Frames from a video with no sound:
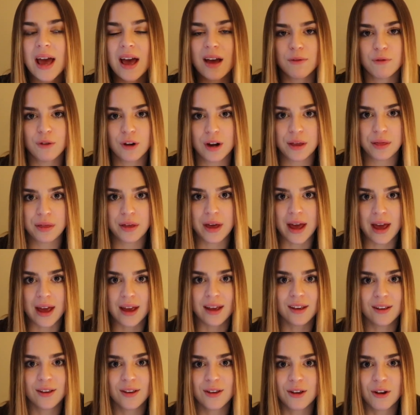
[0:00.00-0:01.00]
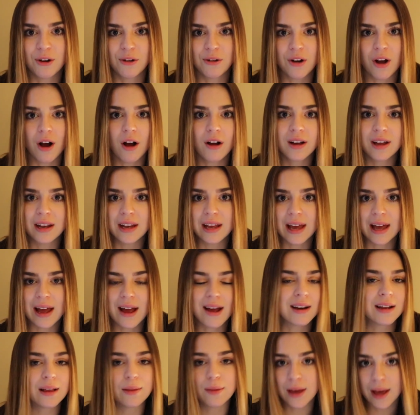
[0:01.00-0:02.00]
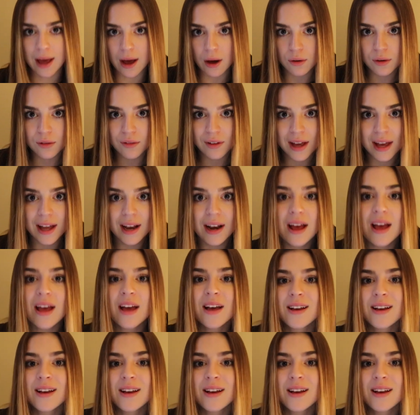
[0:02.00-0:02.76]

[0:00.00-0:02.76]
everything, you're not going to get anything out of it.